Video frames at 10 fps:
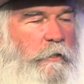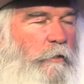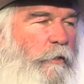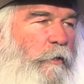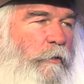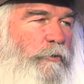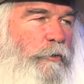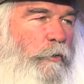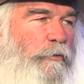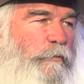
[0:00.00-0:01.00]
at a lot of
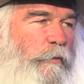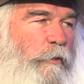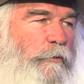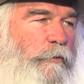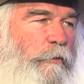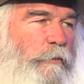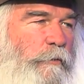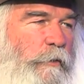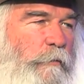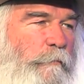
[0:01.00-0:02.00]
church
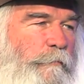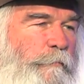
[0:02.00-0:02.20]
functions and